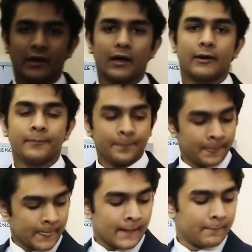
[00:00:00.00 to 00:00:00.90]
are
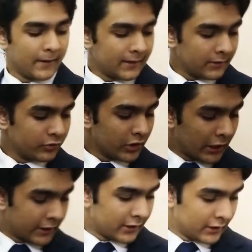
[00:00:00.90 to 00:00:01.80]
made in
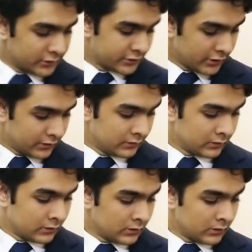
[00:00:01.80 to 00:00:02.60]
United Nations.